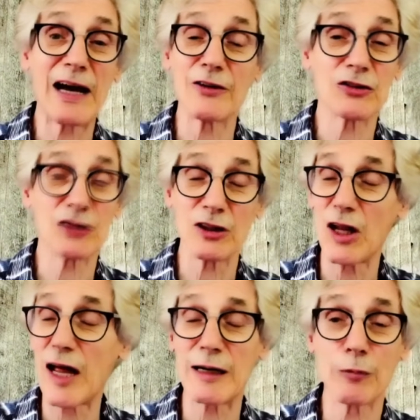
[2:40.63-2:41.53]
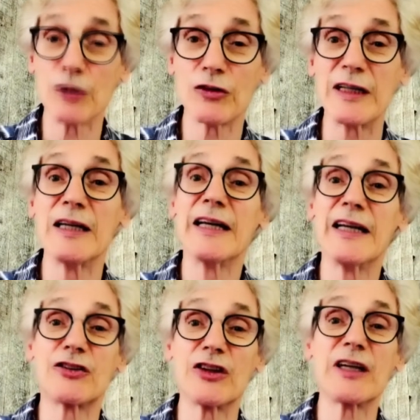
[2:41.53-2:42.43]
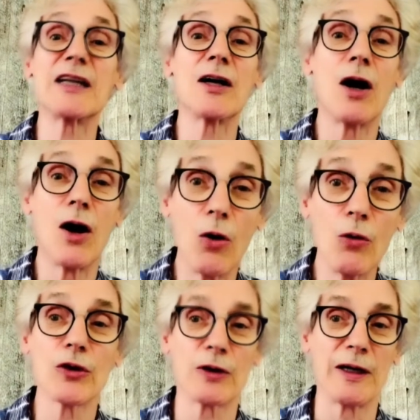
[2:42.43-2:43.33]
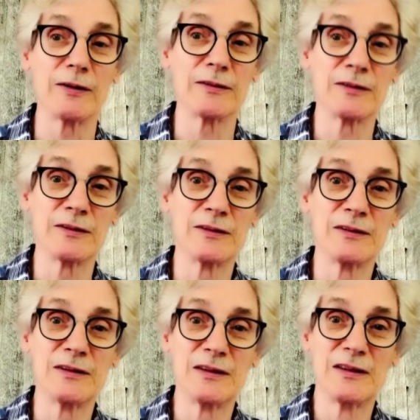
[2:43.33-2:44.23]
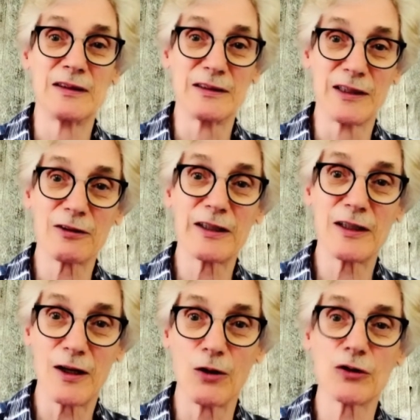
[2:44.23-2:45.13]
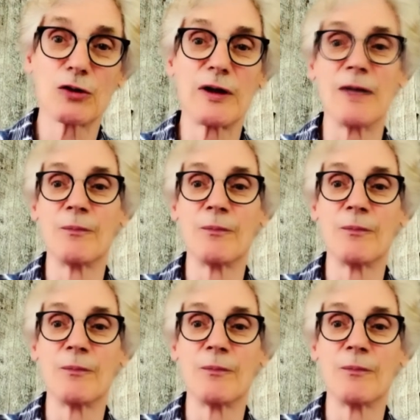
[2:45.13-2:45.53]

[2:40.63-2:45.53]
There's a lot of birds in it. It's sitting on the ground, literally on the ground.